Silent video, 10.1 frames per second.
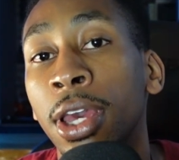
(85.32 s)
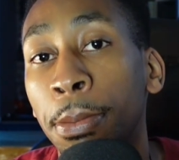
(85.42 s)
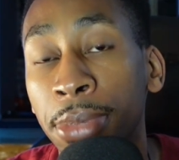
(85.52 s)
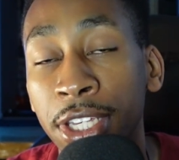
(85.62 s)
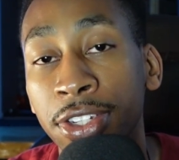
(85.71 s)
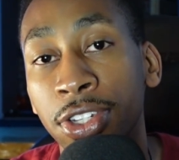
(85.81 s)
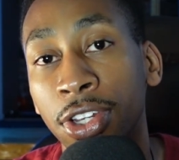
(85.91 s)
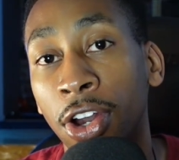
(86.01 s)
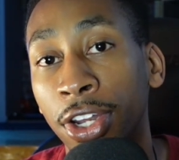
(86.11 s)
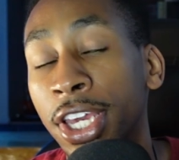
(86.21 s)
beats
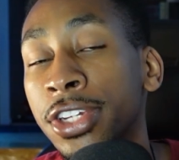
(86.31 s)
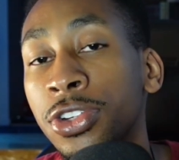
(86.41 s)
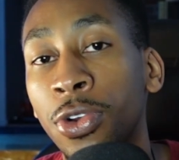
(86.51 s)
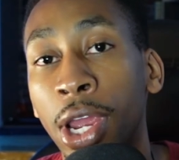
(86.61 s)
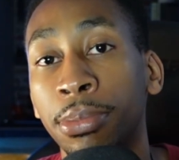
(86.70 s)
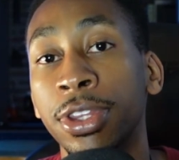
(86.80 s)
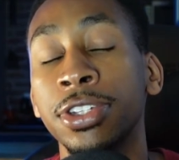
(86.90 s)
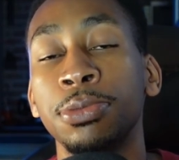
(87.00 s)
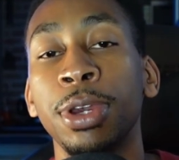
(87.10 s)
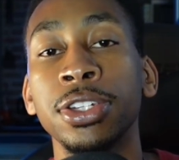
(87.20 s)
on Instagram.
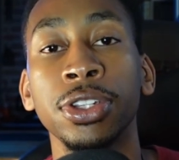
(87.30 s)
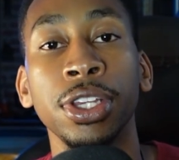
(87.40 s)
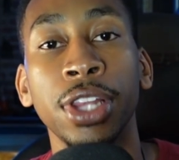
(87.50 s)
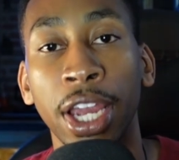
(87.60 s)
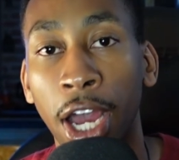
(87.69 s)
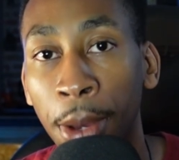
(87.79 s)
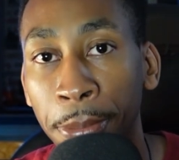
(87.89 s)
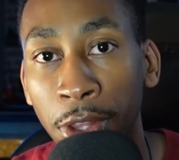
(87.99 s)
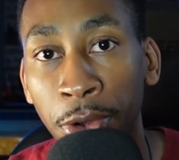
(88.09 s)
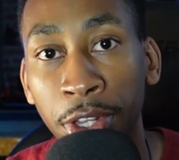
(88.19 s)
This is basically like
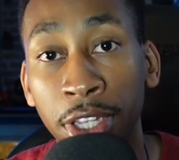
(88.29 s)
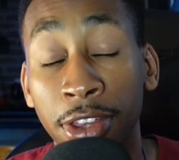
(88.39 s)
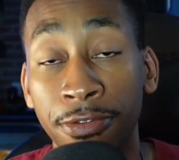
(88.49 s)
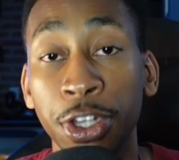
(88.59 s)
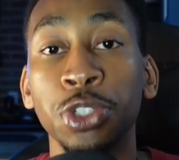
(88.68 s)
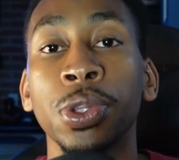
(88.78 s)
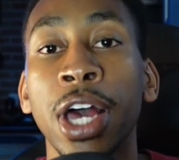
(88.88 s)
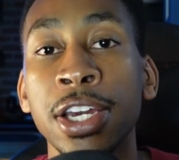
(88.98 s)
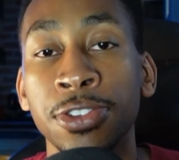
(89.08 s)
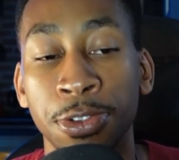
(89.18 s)
uploading the
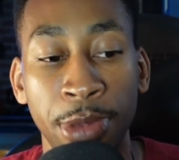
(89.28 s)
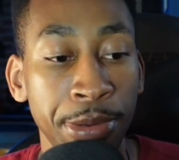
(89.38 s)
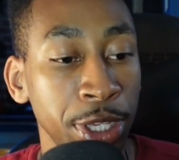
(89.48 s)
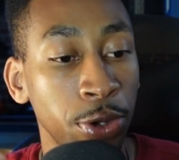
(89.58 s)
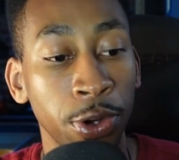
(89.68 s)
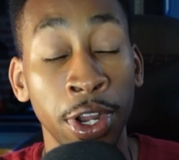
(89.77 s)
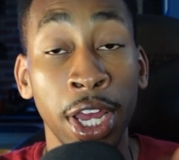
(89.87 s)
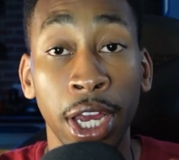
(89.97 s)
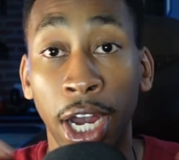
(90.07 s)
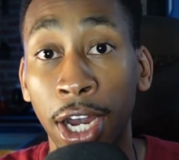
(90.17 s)
visualizers. Maybe you're
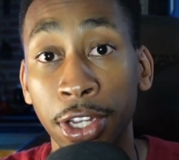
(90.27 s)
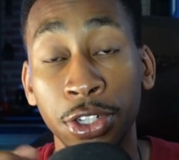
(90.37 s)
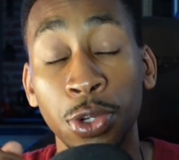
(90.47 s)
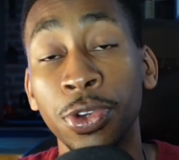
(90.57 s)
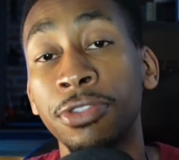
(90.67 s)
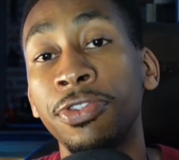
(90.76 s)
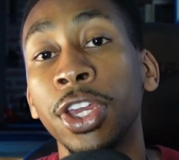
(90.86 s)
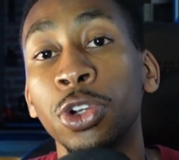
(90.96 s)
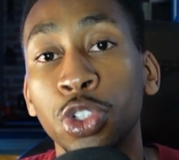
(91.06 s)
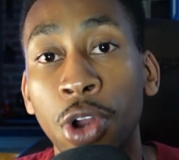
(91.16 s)
doing the
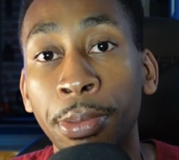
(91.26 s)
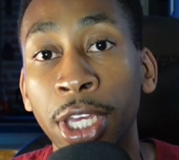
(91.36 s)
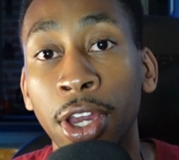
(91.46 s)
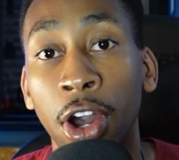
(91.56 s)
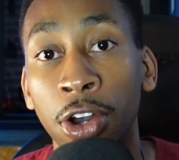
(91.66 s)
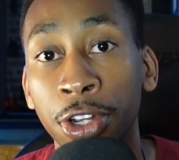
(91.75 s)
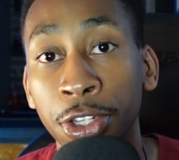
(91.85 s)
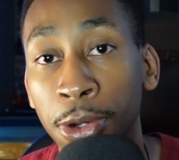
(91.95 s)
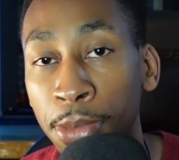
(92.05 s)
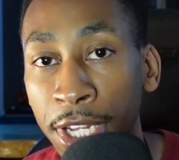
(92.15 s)
finger drumming on
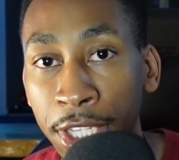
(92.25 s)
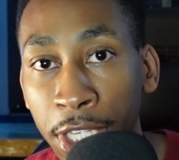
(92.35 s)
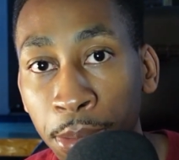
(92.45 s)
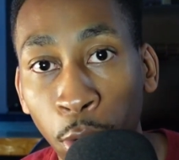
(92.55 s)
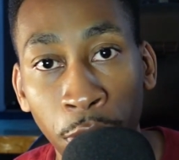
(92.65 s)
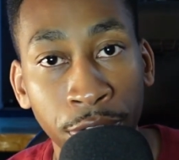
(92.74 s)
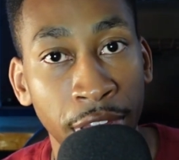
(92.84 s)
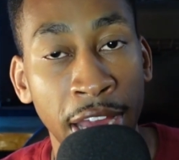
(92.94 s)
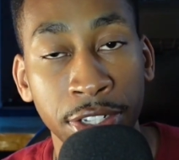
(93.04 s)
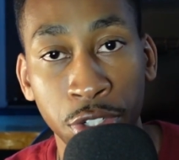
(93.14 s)
your MIDI keyboard
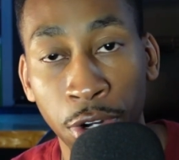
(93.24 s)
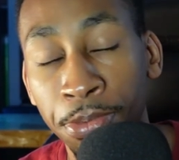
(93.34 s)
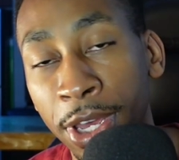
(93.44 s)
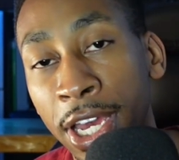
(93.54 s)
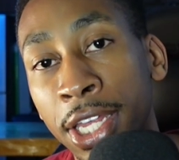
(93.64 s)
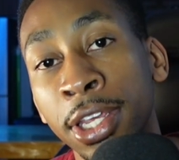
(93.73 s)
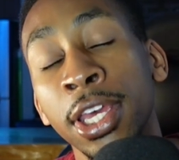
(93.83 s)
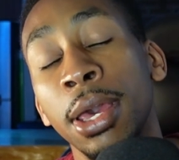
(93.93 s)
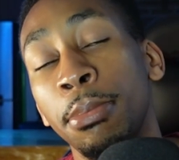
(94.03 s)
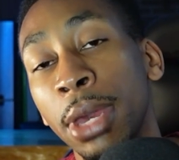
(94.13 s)
that has a drum pad.
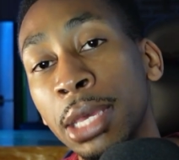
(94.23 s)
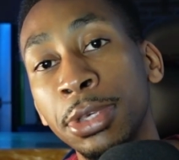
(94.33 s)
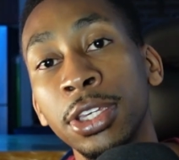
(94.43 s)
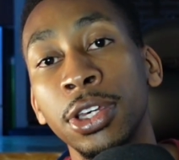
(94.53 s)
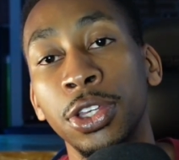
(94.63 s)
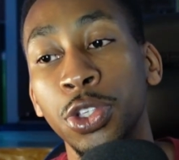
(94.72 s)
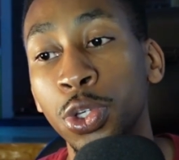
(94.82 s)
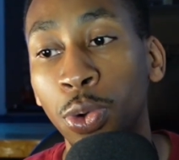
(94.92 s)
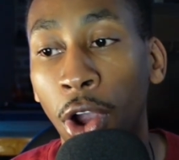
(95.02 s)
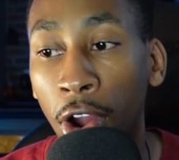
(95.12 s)
Maybe
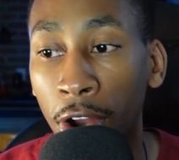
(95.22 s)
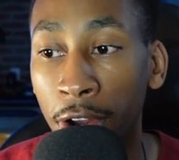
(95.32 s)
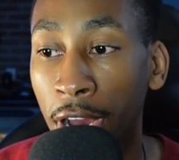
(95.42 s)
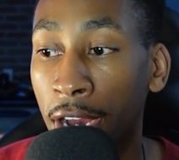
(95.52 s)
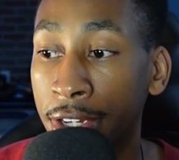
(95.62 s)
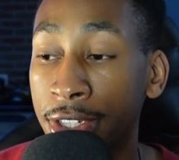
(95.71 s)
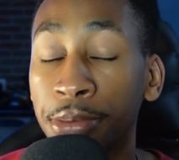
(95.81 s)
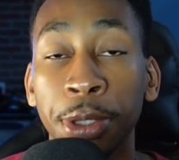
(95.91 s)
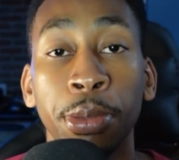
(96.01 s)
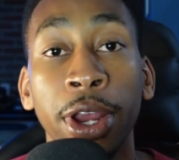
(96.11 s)
you are
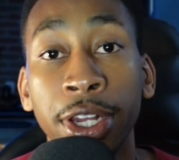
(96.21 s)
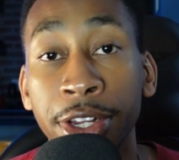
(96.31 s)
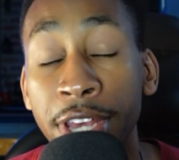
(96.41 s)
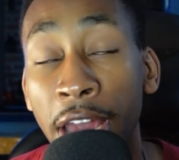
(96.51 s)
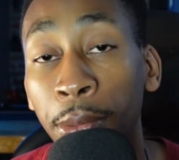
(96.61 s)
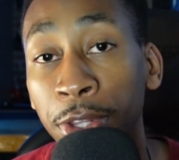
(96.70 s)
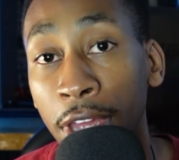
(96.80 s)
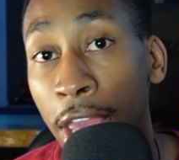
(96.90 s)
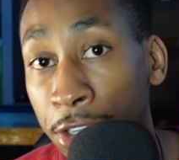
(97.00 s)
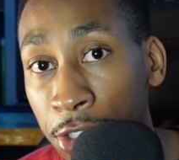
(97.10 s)
simply breaking it down with
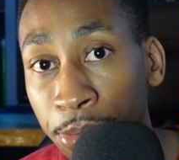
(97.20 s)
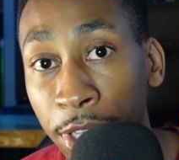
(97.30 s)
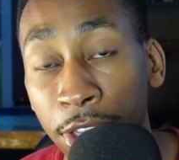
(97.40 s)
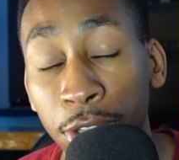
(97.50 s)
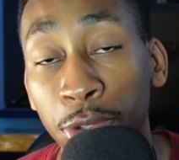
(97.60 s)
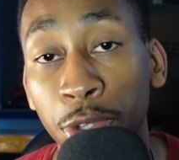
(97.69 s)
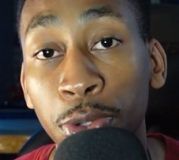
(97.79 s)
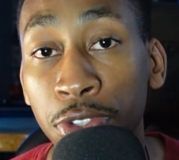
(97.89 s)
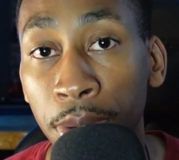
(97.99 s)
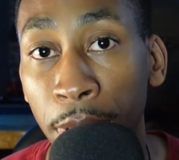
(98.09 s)
an instrument that you
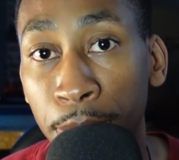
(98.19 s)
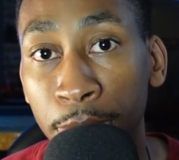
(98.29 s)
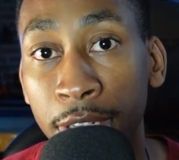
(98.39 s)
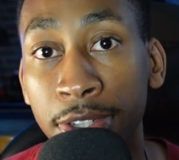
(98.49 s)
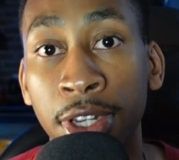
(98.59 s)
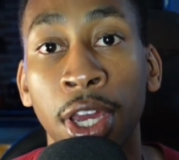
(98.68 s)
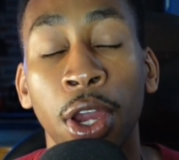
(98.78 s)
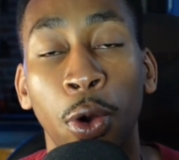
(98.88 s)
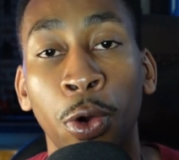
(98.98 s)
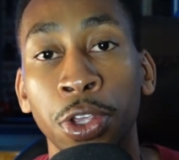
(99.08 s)
use to make beats,
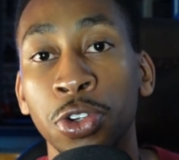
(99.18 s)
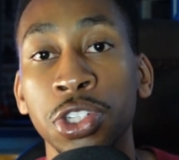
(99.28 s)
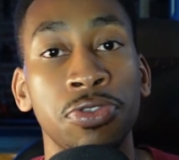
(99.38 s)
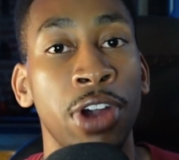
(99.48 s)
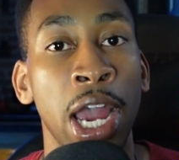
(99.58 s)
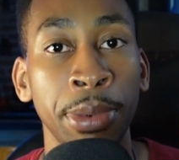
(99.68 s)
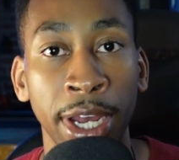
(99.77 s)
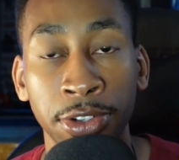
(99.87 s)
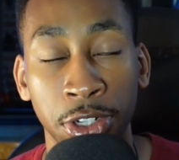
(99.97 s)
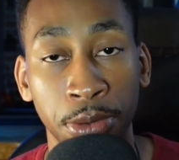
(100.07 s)
or you're just vibing
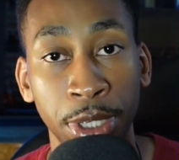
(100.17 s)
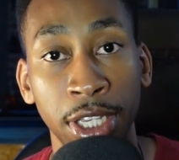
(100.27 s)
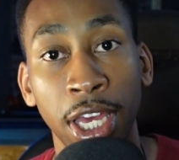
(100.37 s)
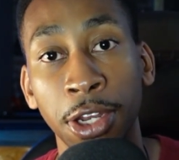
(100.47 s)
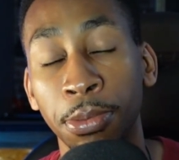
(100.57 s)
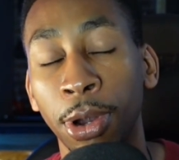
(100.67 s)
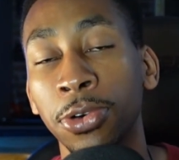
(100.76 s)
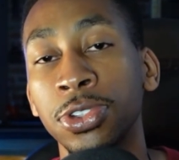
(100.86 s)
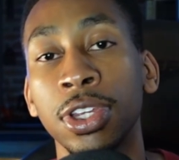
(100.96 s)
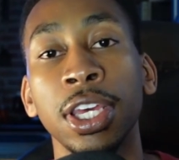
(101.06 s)
out to your beat and you're
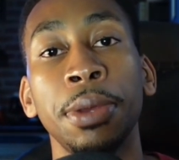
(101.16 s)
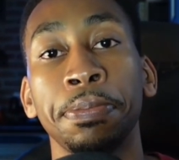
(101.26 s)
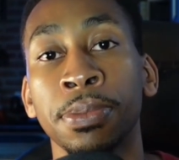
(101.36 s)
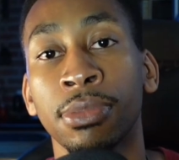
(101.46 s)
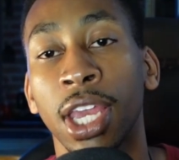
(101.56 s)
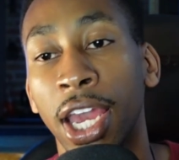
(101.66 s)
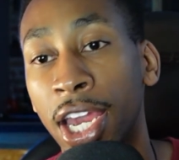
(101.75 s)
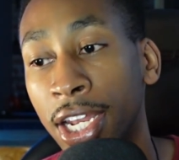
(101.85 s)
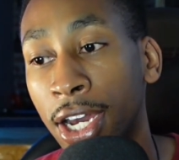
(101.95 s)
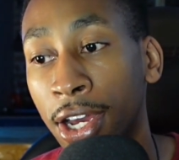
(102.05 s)
posting it.
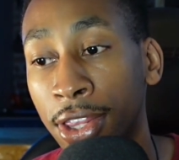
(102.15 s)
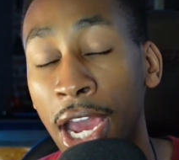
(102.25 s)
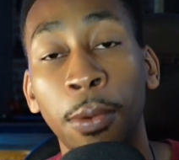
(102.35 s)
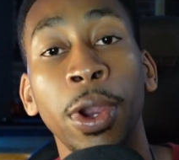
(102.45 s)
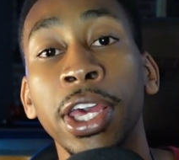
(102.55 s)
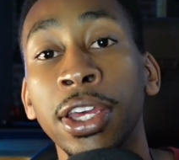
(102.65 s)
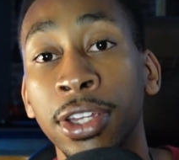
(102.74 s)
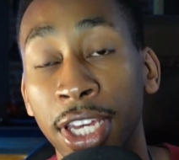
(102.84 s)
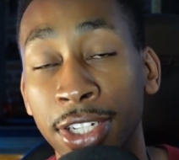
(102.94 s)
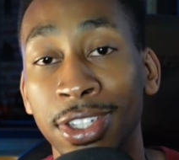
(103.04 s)
And that way
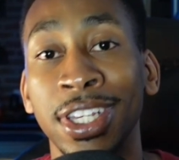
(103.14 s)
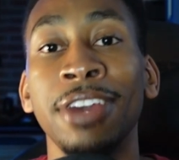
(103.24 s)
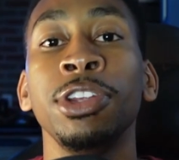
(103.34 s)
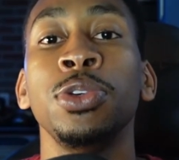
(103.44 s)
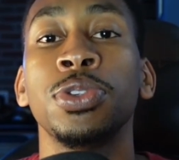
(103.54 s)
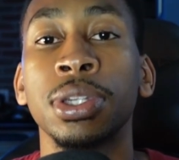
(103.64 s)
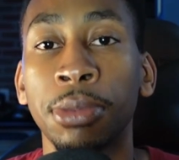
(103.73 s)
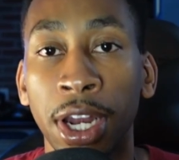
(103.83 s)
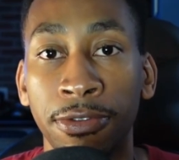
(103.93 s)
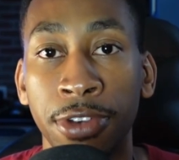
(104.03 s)
it's giving you some
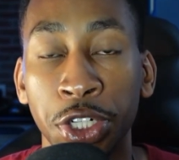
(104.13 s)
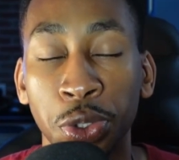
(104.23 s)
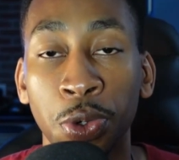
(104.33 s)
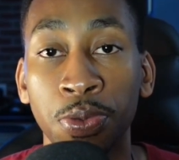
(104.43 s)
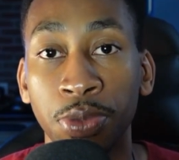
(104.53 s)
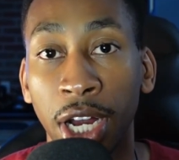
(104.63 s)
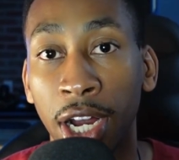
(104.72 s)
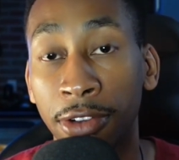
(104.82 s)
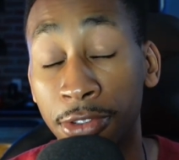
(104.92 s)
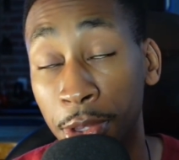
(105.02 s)
kind of visual
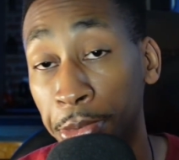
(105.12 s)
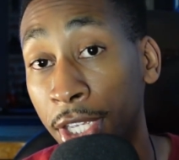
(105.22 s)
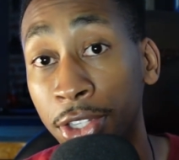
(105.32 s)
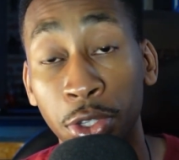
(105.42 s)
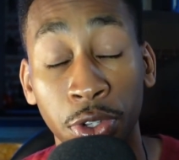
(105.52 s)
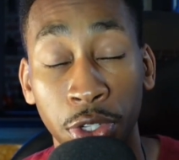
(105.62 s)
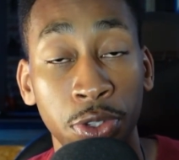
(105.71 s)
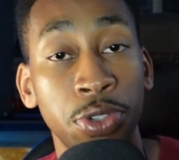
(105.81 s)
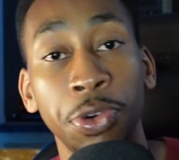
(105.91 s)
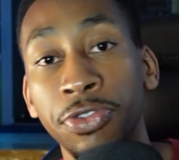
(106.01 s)
for the beat. You can do
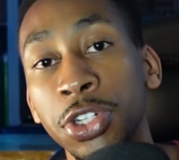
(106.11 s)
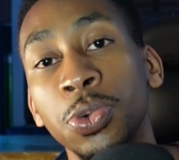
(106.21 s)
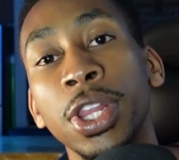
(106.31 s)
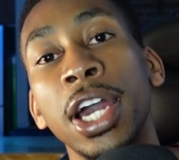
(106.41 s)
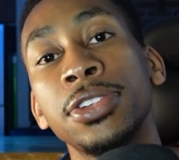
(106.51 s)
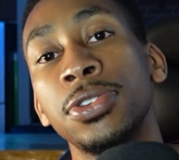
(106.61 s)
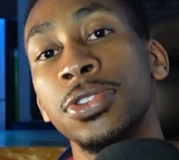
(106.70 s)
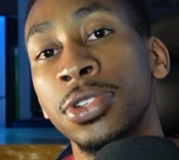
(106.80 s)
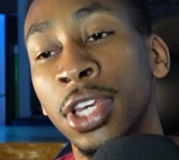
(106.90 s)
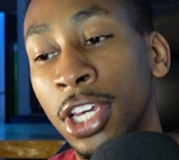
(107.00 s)
this with
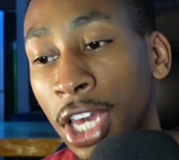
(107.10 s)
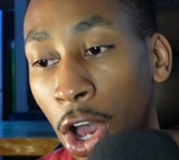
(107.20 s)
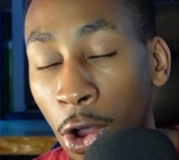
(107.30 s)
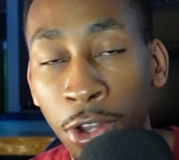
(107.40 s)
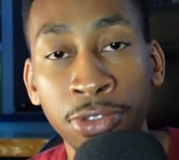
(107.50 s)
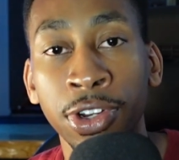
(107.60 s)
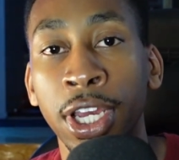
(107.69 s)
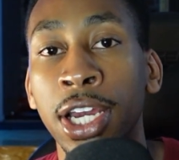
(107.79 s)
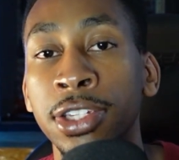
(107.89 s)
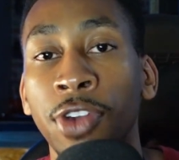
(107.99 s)
visualizers, all different
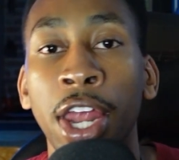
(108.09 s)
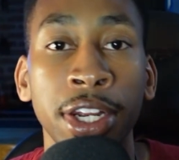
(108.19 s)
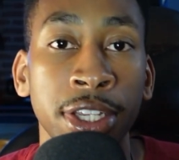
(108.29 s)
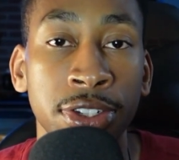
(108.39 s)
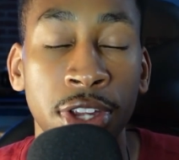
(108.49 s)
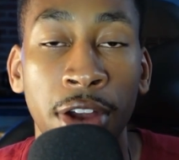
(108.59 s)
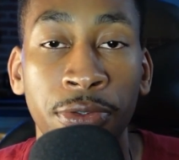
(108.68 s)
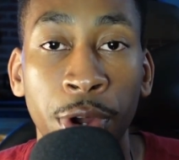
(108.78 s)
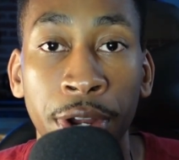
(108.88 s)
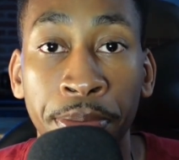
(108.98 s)
kinds of editing
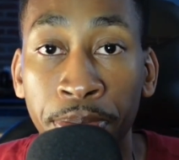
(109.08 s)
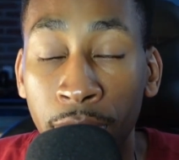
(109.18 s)
software.